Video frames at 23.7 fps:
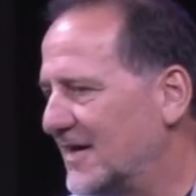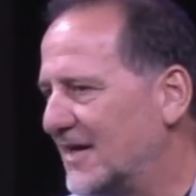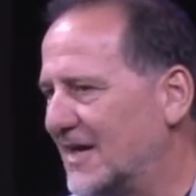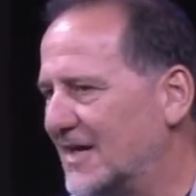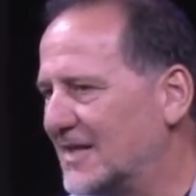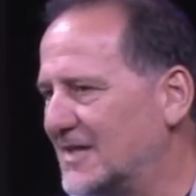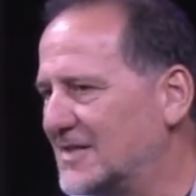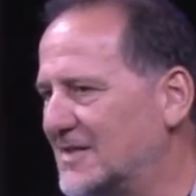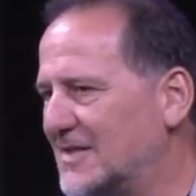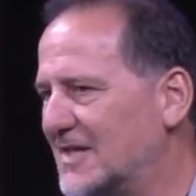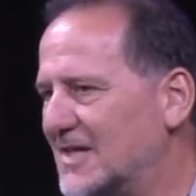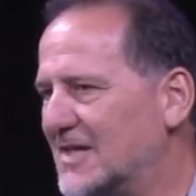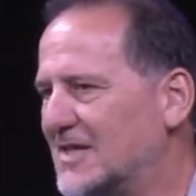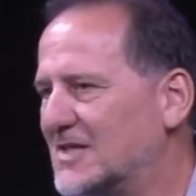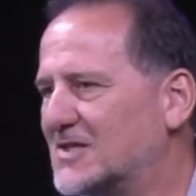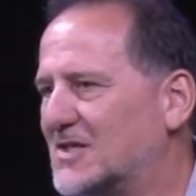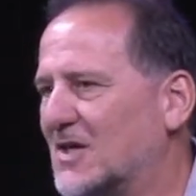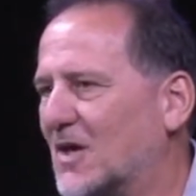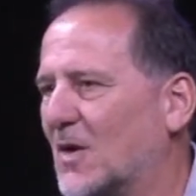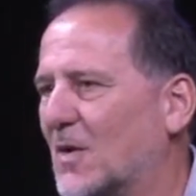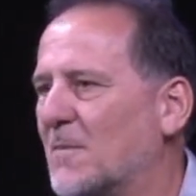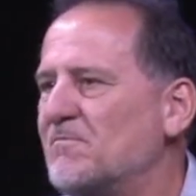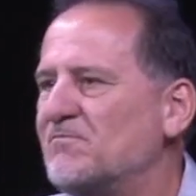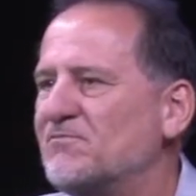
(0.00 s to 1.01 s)
And
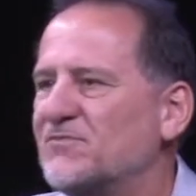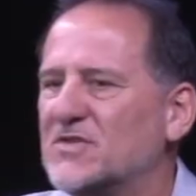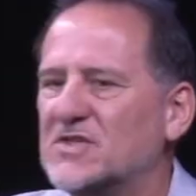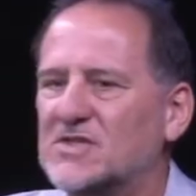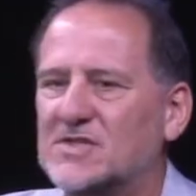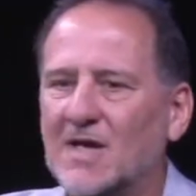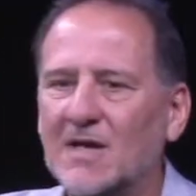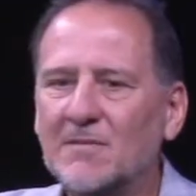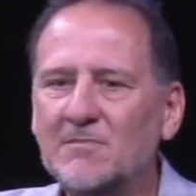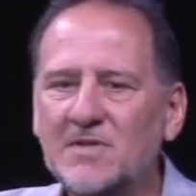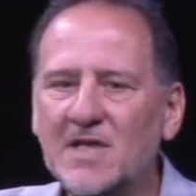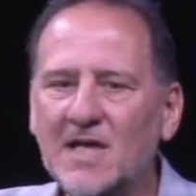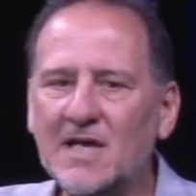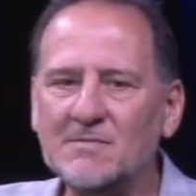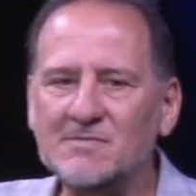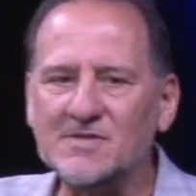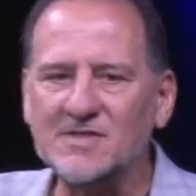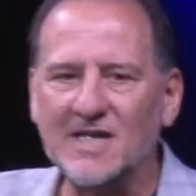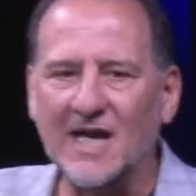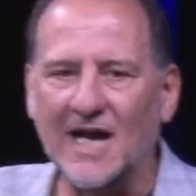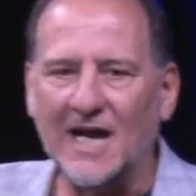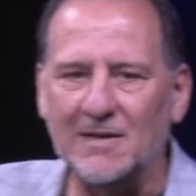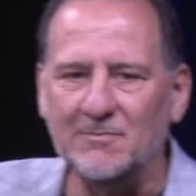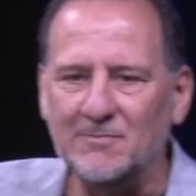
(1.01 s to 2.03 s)
so
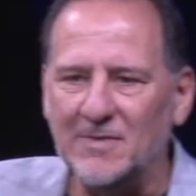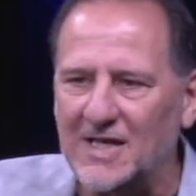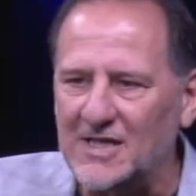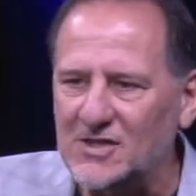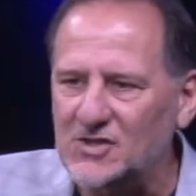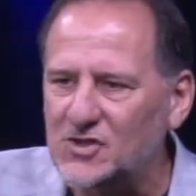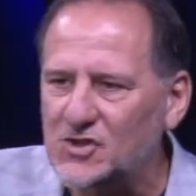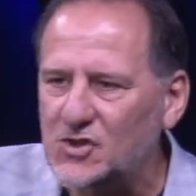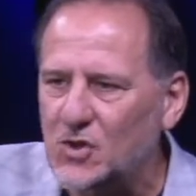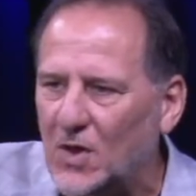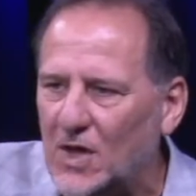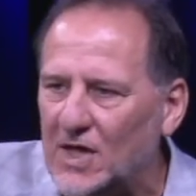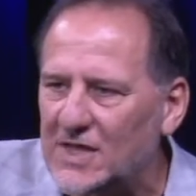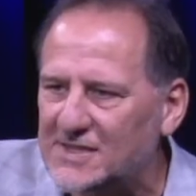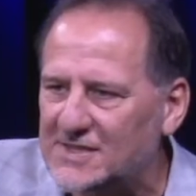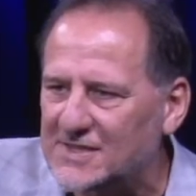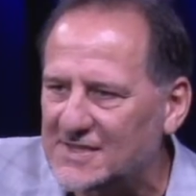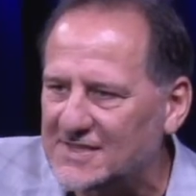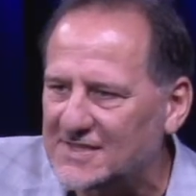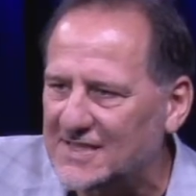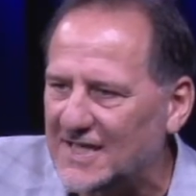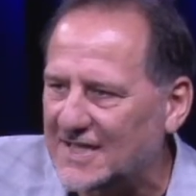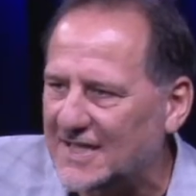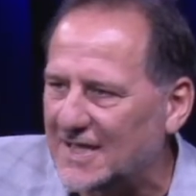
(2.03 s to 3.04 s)
sometimes God makes
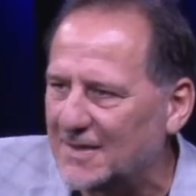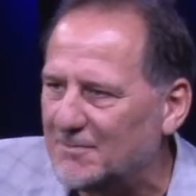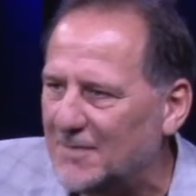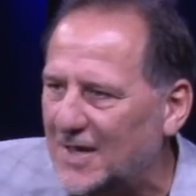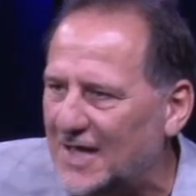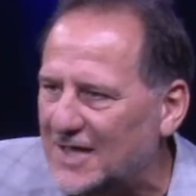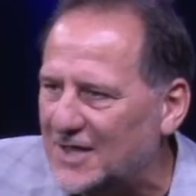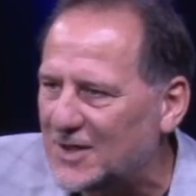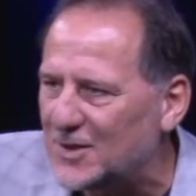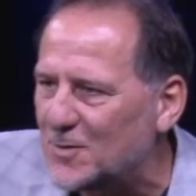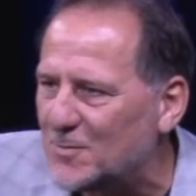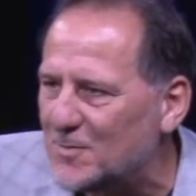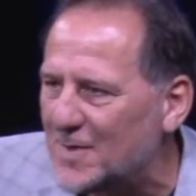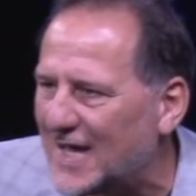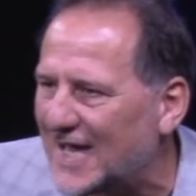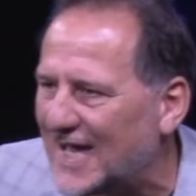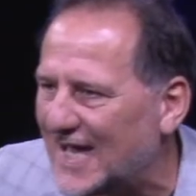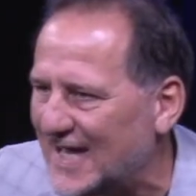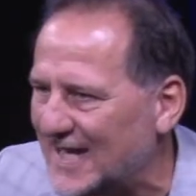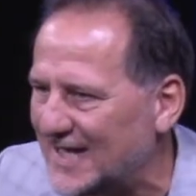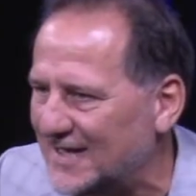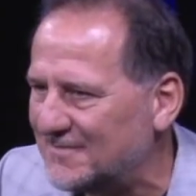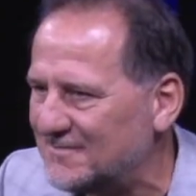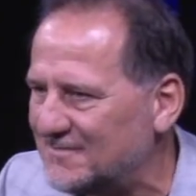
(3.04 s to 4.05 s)
choices that can make you
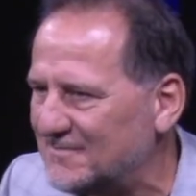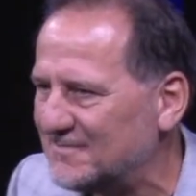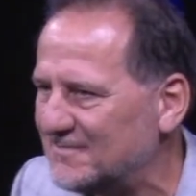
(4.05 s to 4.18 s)
mad.